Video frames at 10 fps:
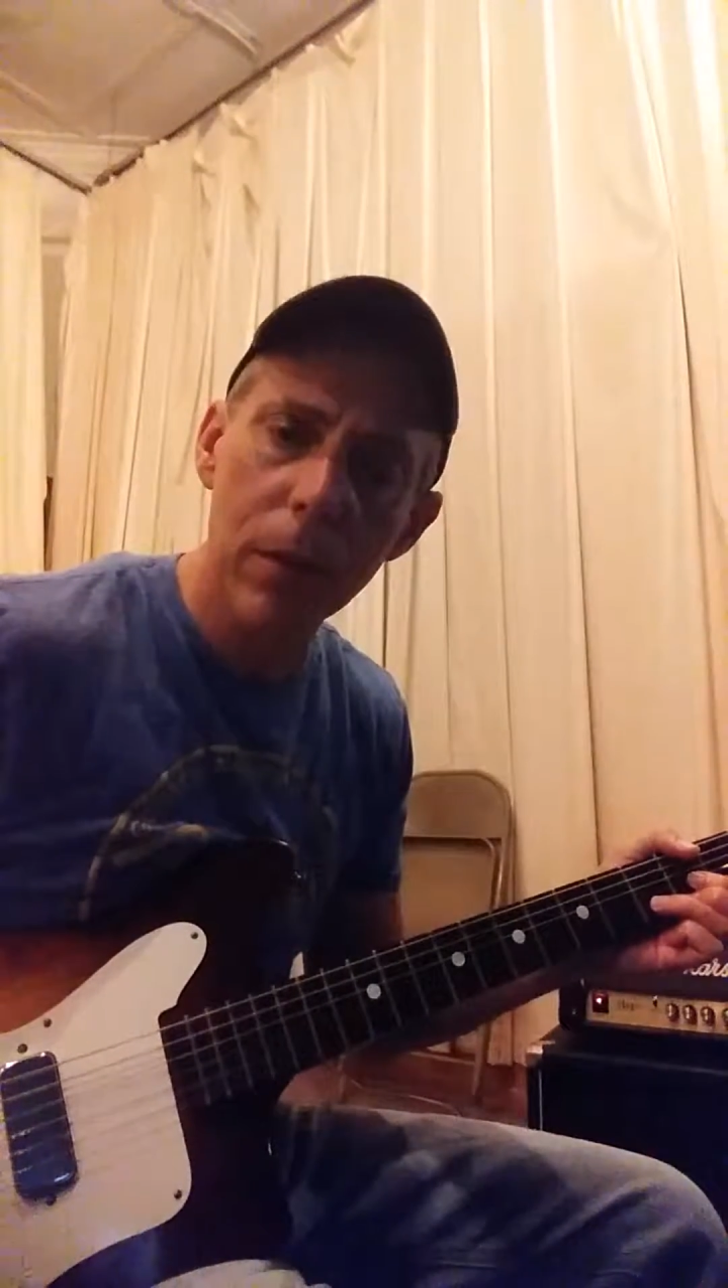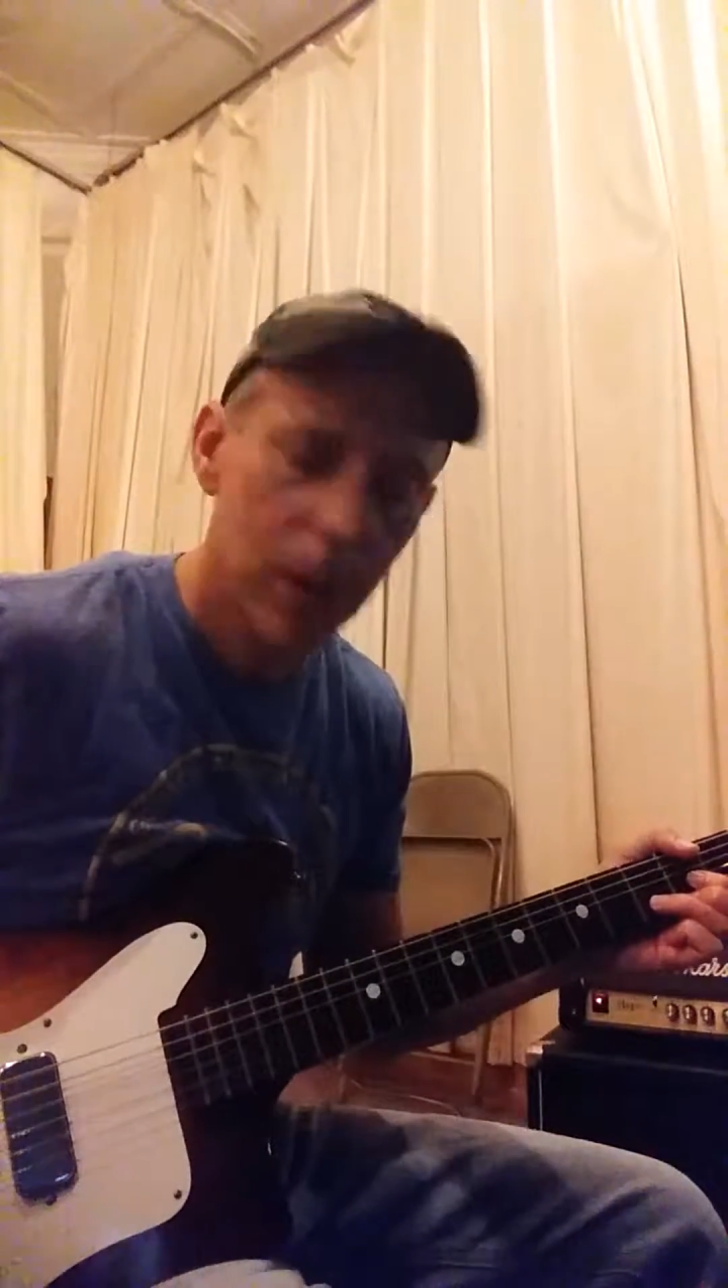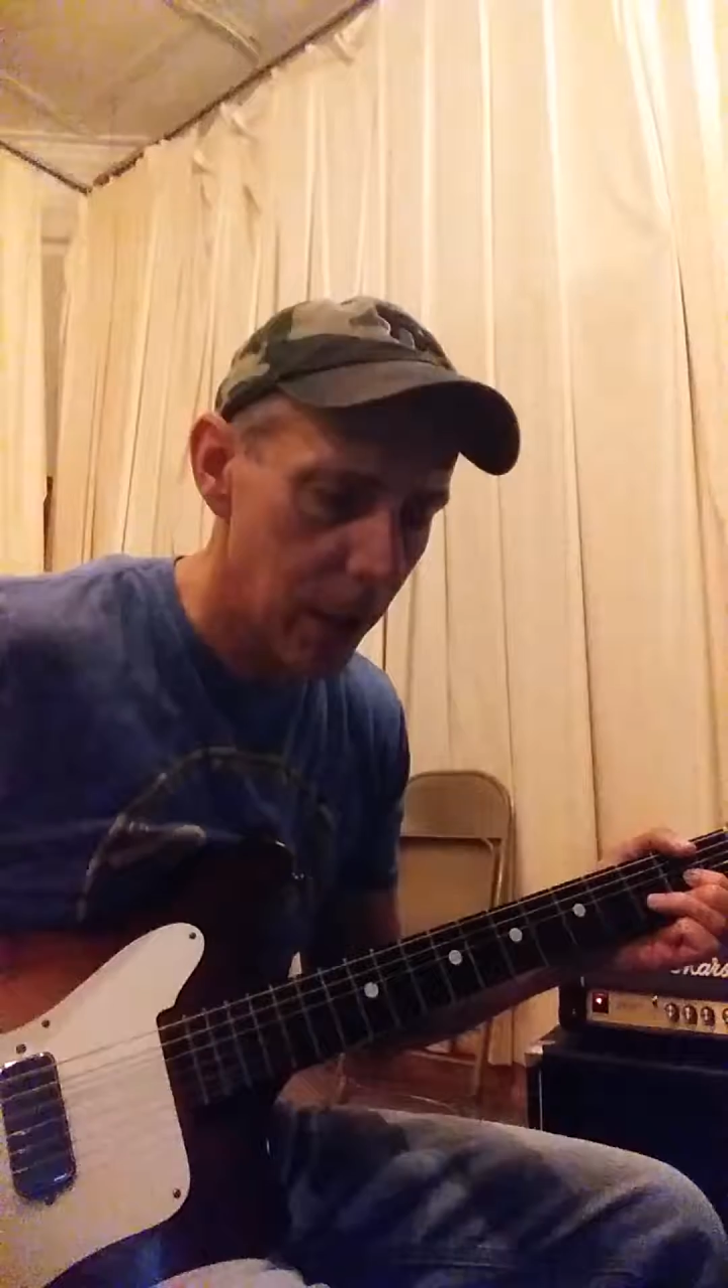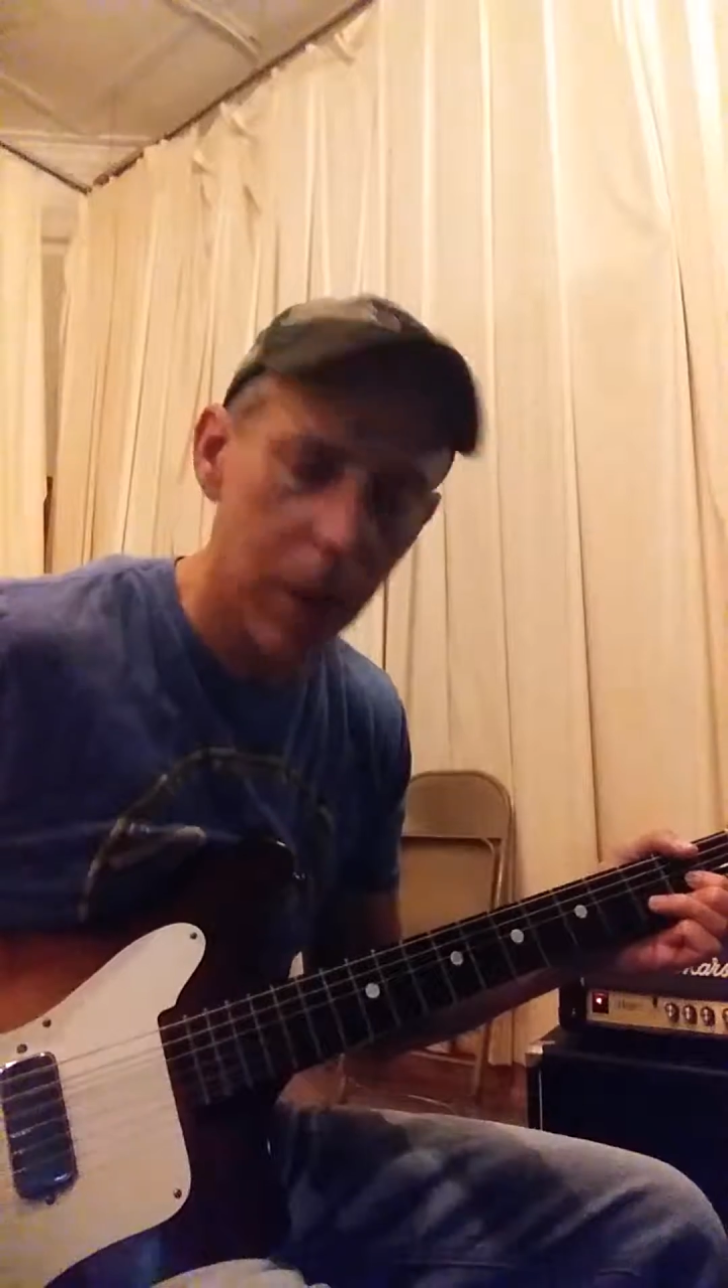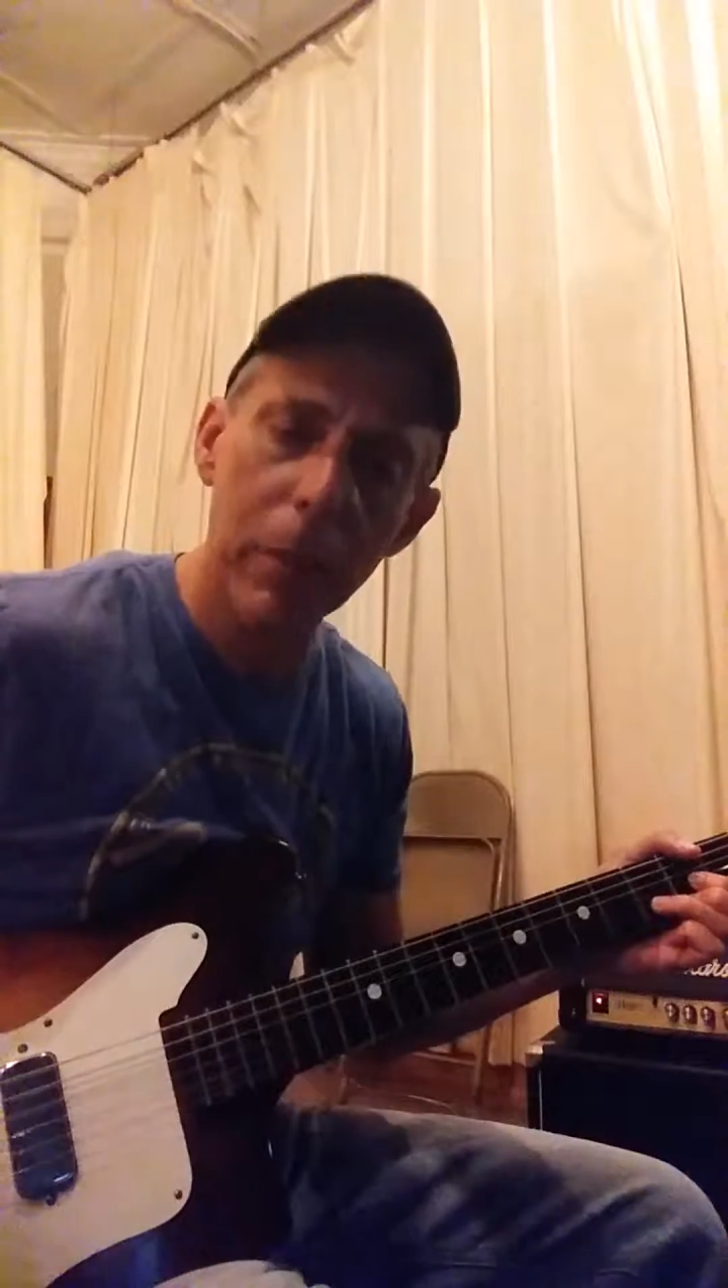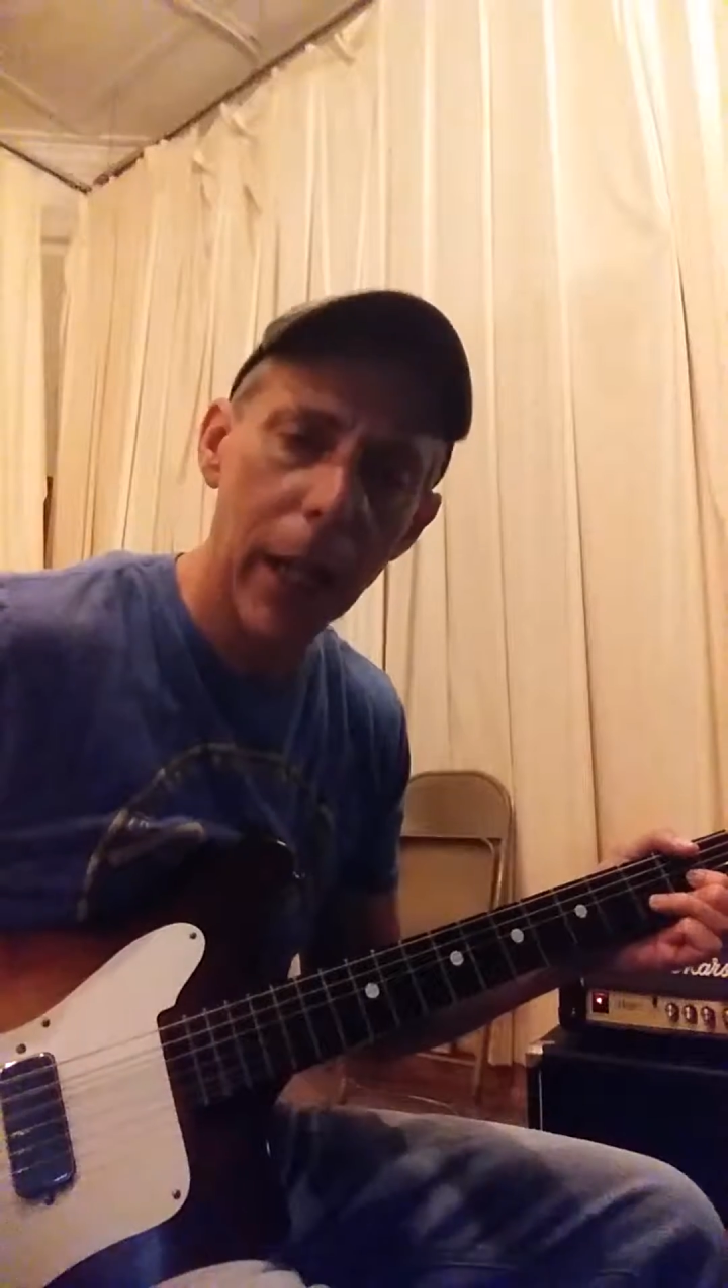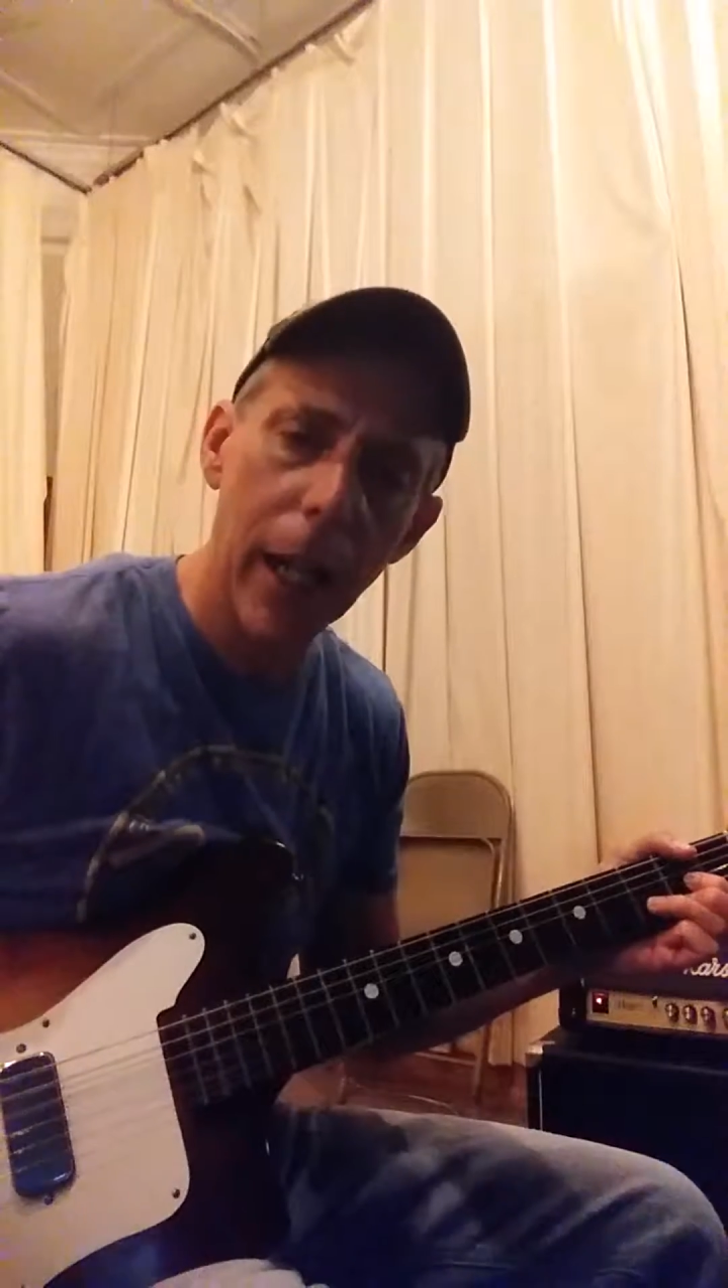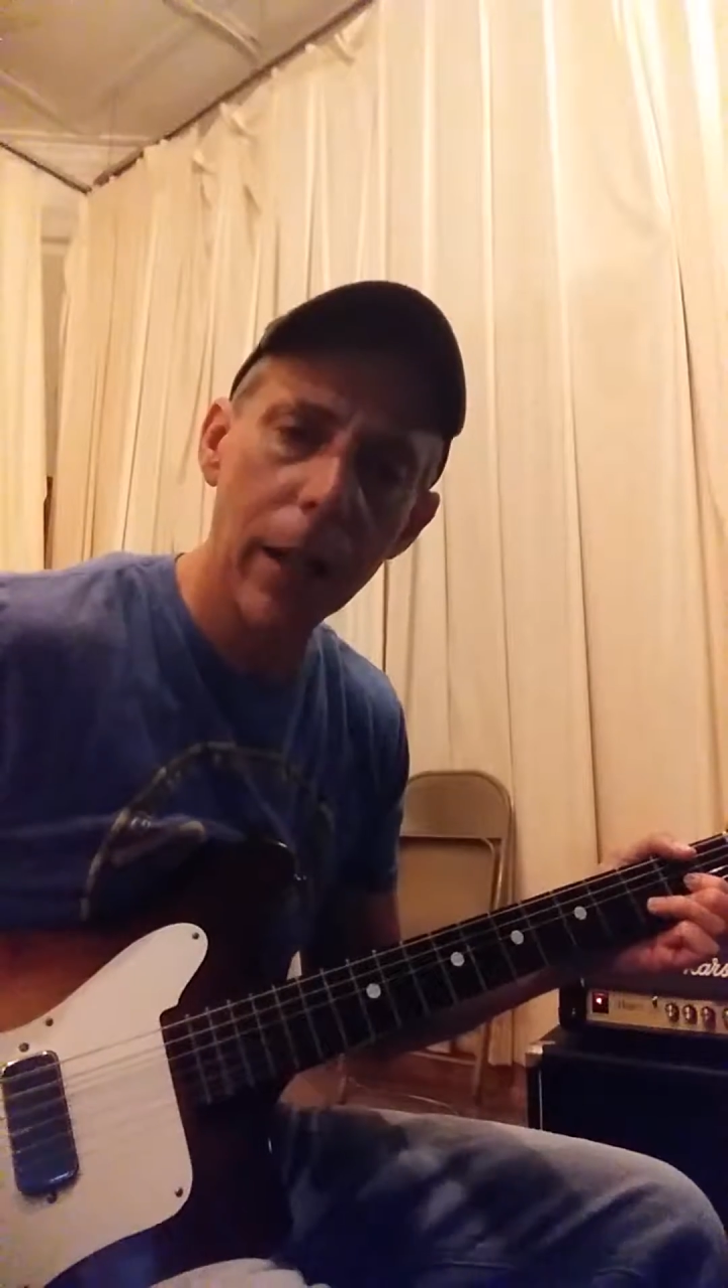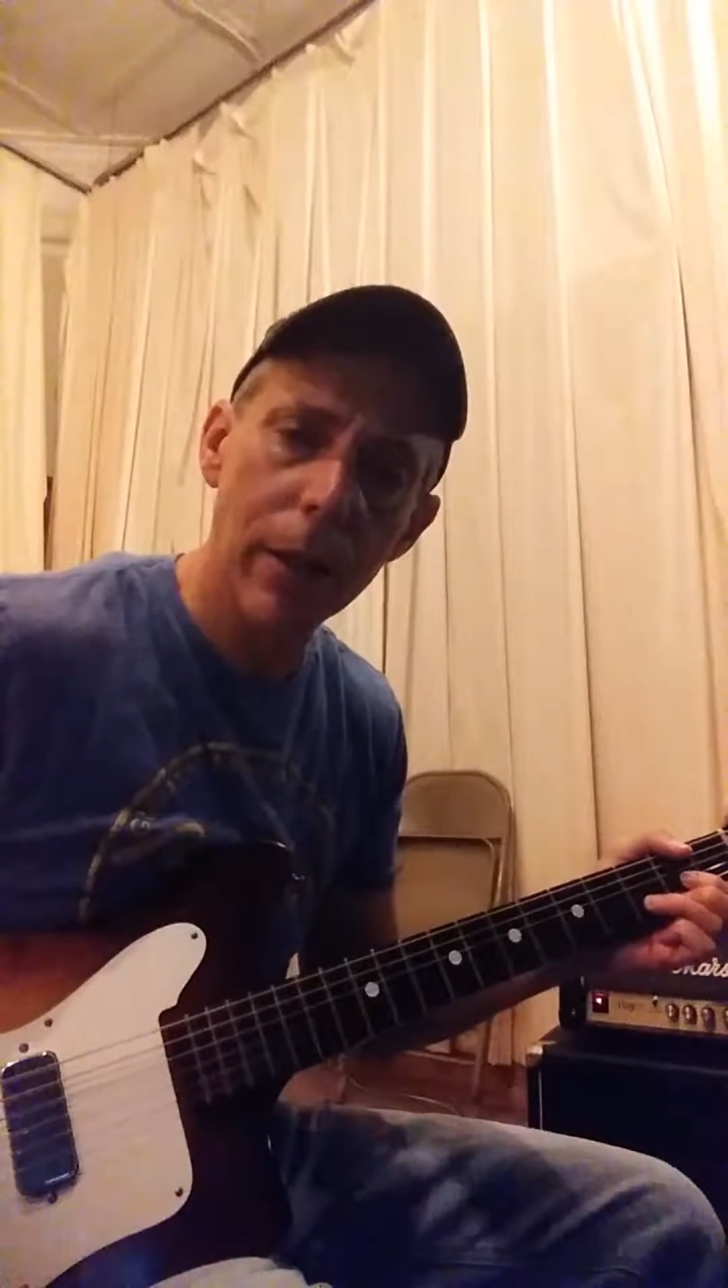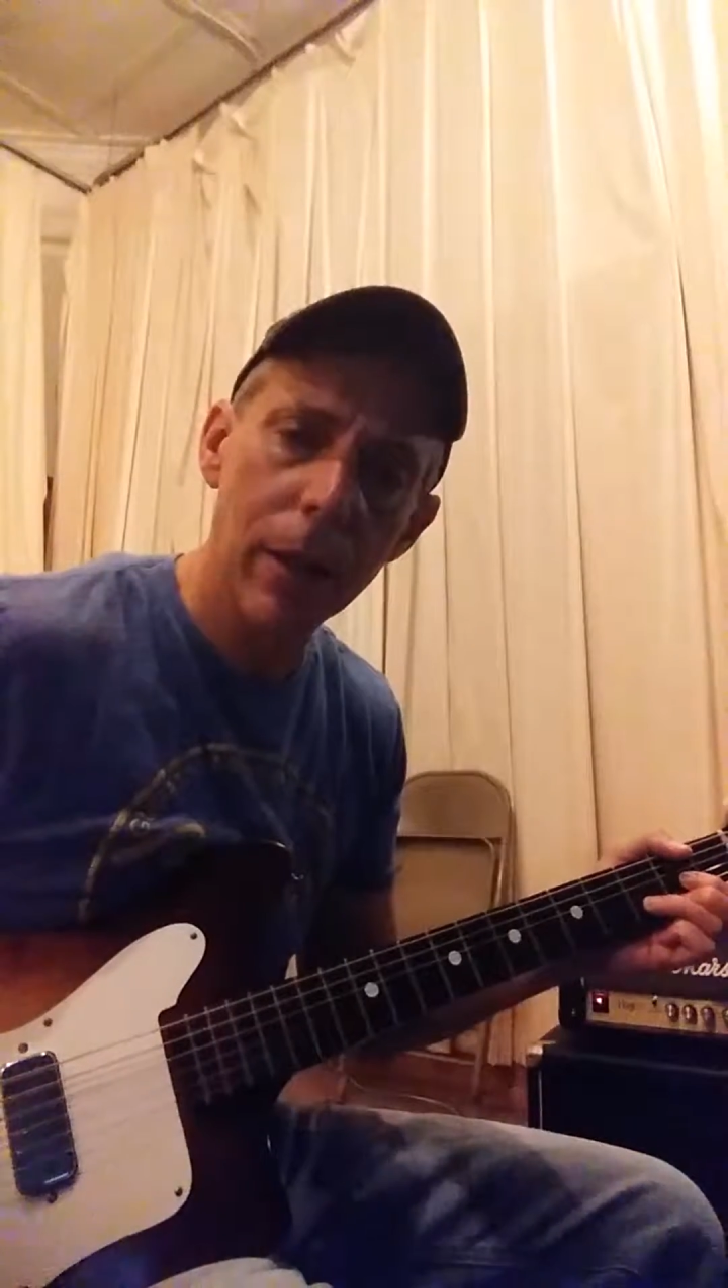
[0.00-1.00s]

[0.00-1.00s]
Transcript: Tell them that.